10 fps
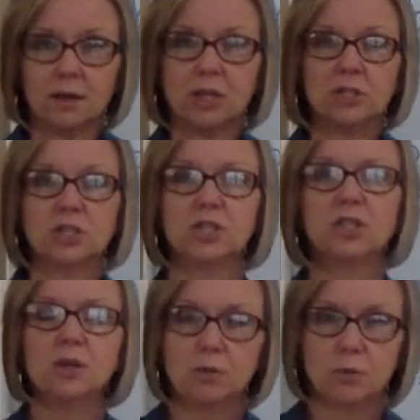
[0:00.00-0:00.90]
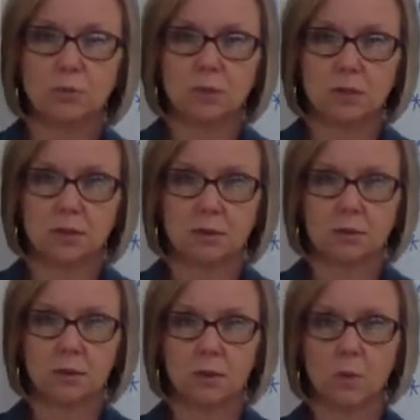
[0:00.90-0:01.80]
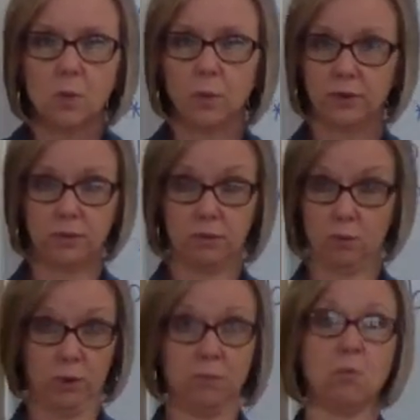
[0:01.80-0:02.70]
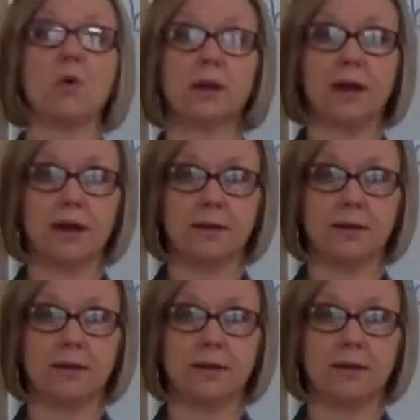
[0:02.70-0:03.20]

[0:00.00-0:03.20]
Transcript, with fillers: consumed with, with Mordecai.